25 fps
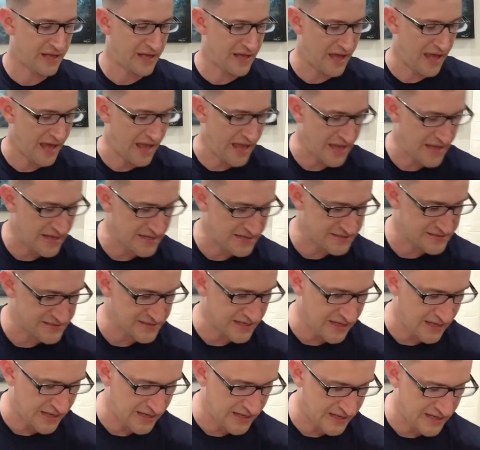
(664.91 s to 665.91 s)
And
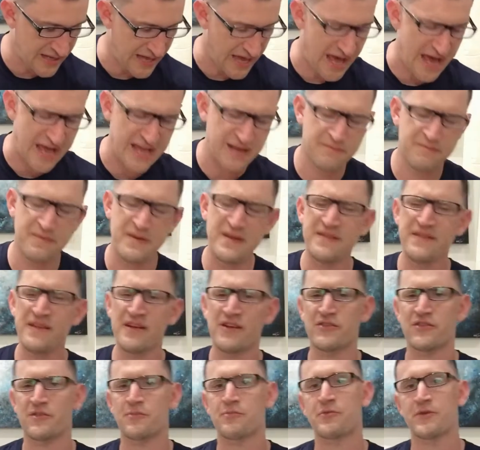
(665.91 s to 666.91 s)
I had been
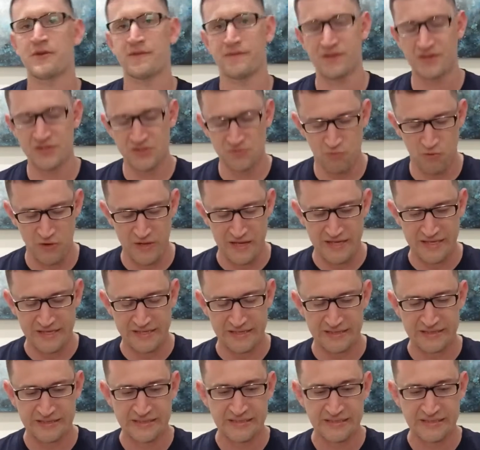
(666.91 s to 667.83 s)
there the previous week,